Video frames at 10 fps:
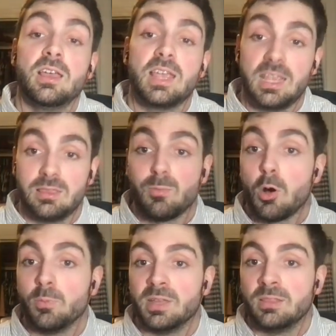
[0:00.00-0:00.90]
in the
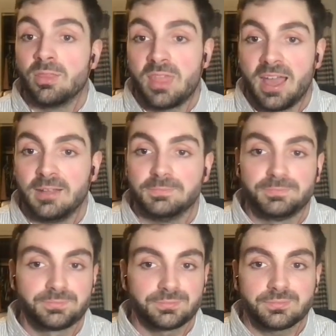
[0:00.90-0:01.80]
moment that
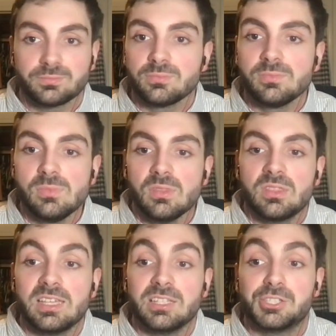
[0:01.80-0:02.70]

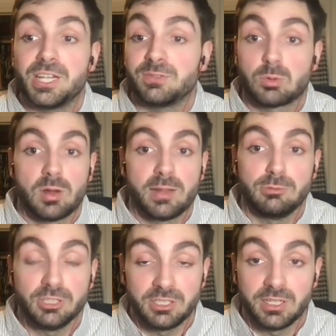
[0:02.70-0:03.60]
the Chiefs were
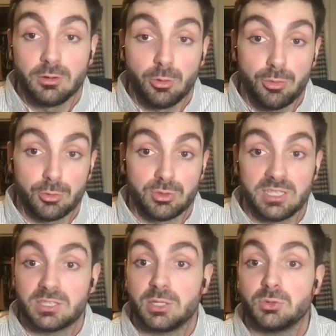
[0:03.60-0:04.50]
able to do through
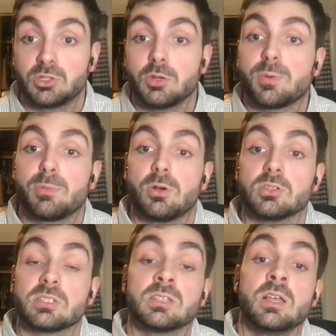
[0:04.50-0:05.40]
these two Super
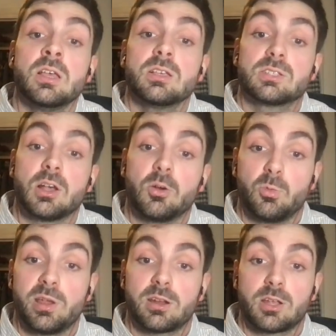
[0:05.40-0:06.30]
Bowls so
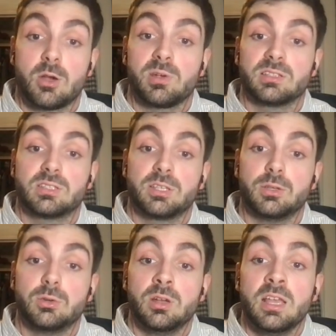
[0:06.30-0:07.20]
we are going
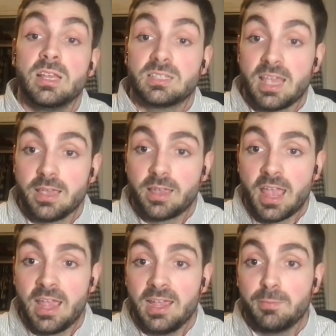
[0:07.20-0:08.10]
to take
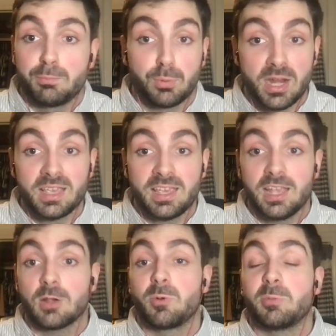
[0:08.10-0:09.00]
a break
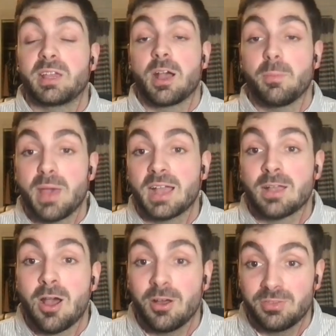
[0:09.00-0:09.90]
here. When we come
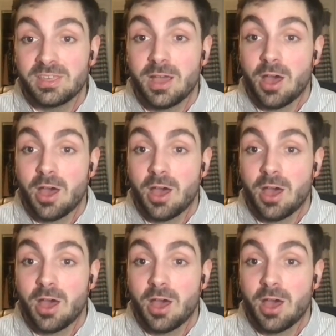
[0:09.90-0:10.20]
back on the